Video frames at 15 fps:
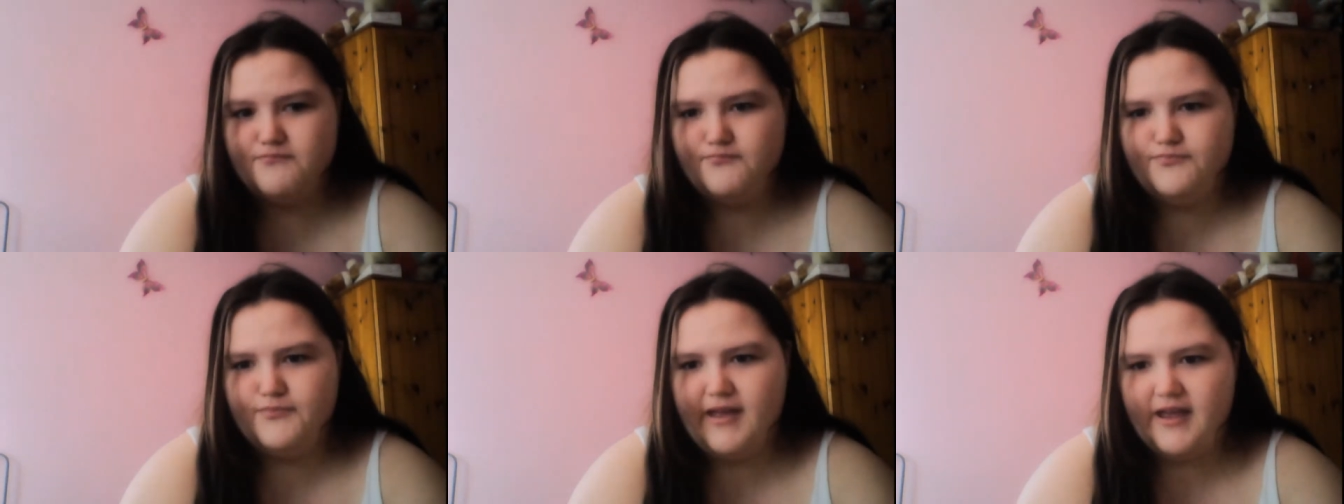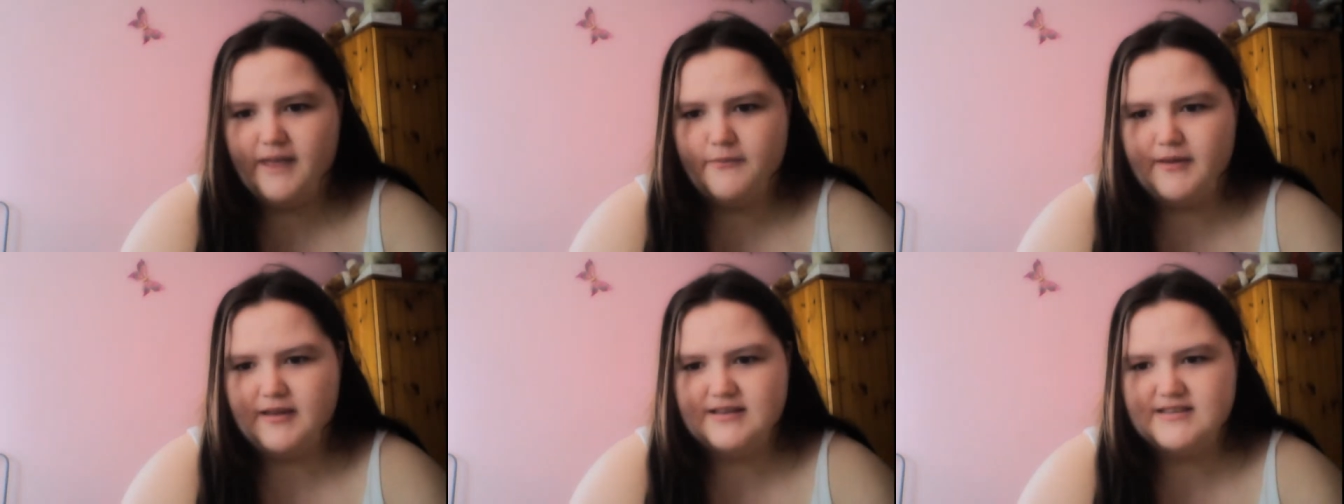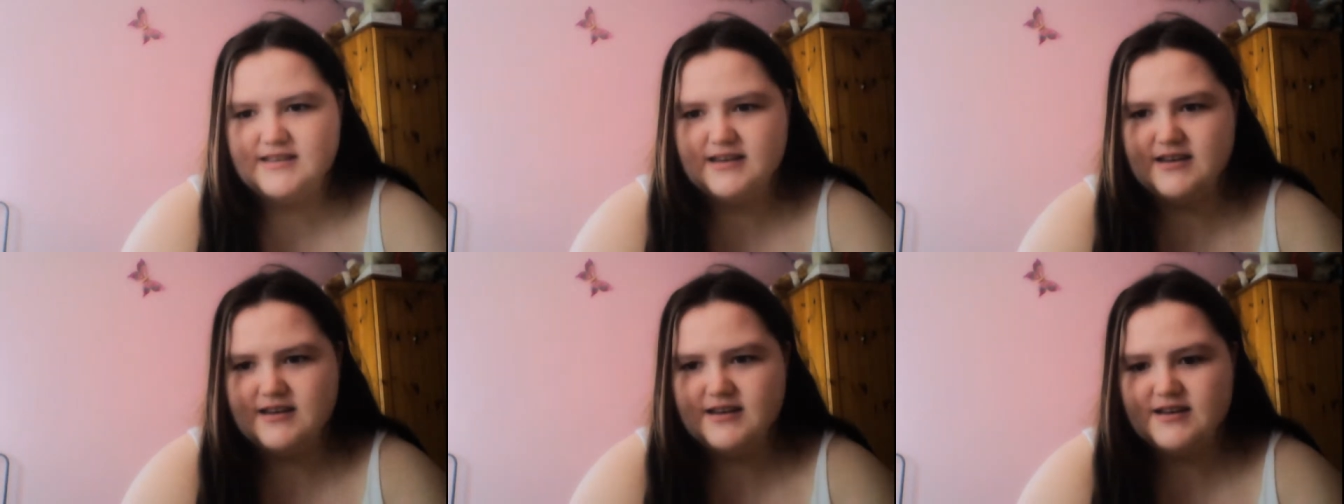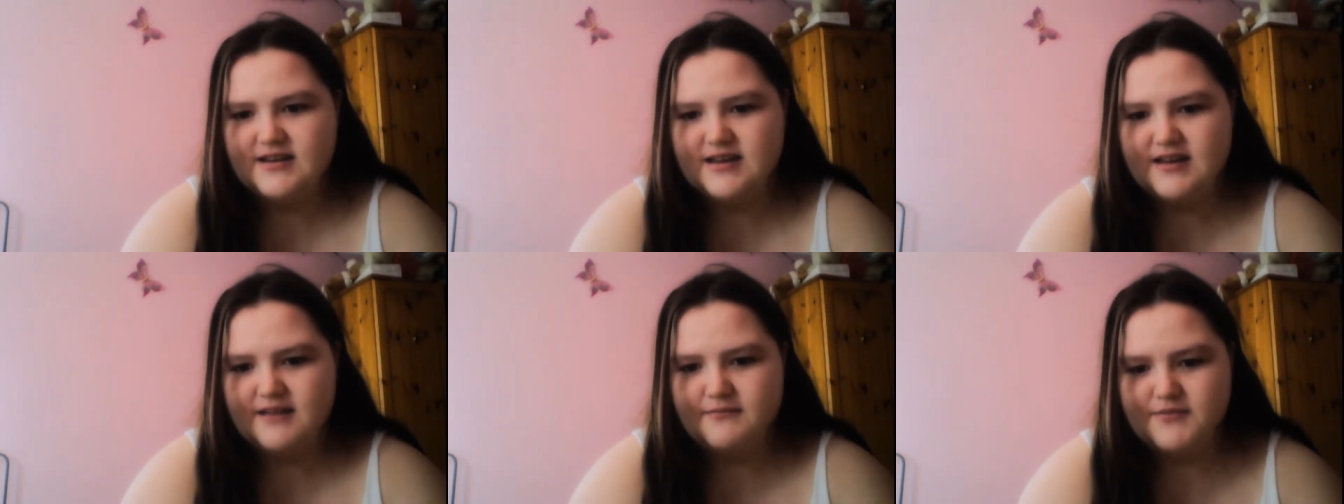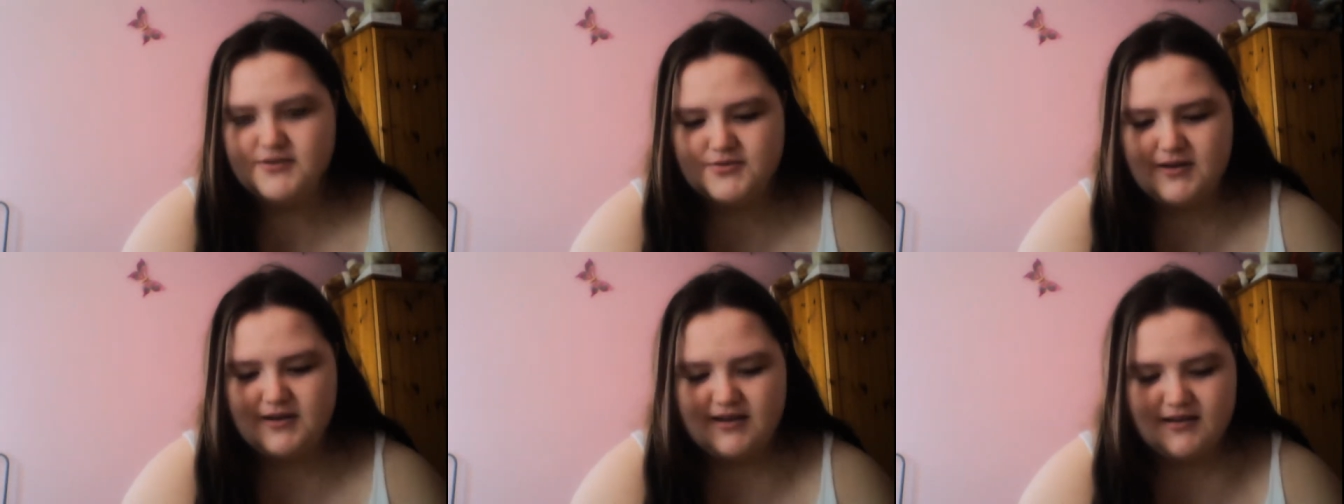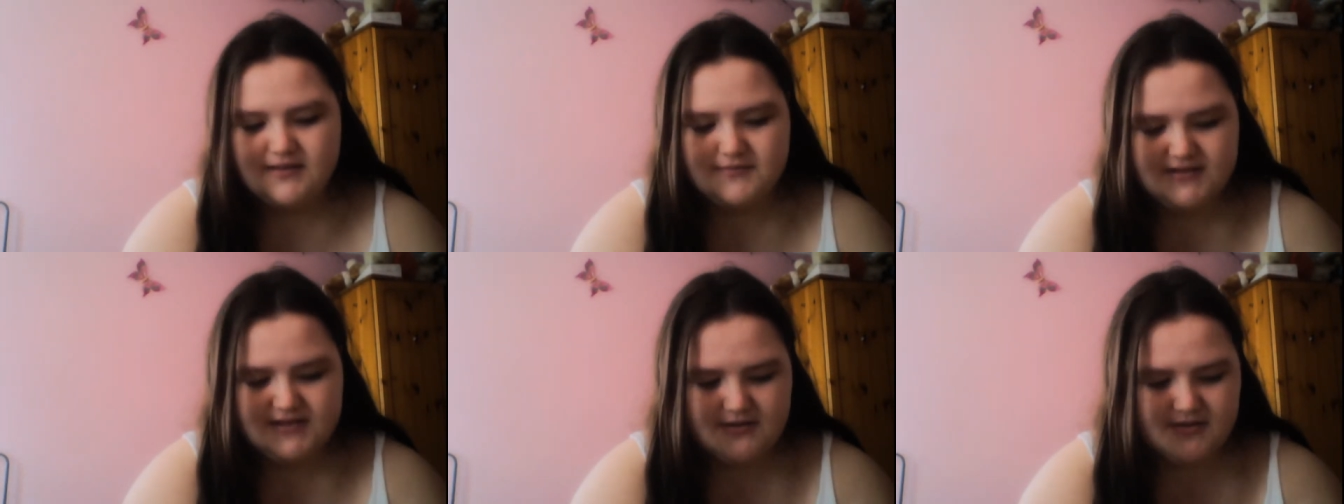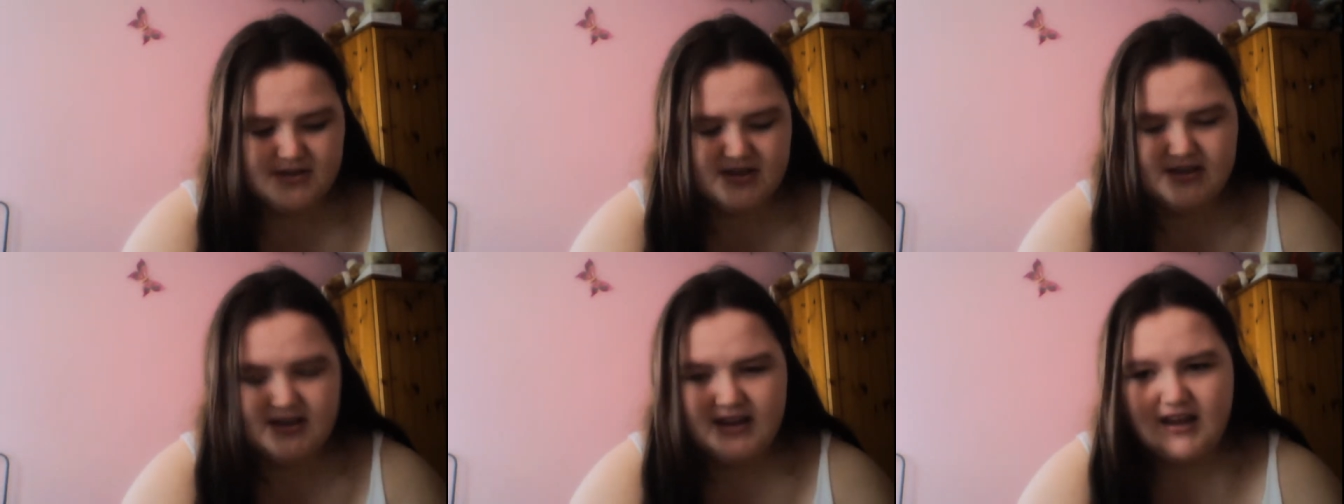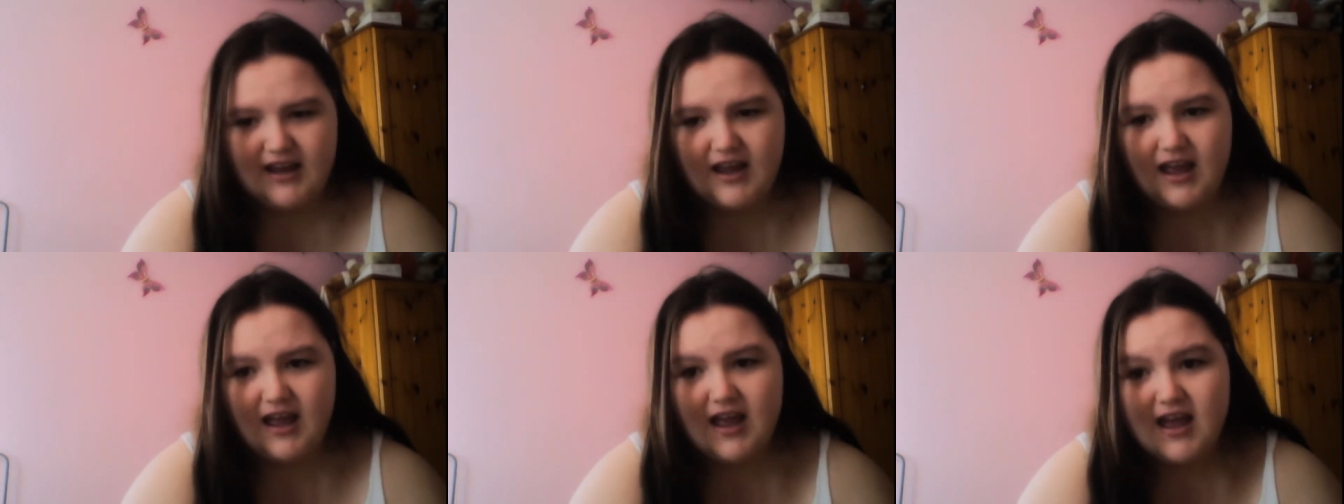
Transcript: name into in between them, so that like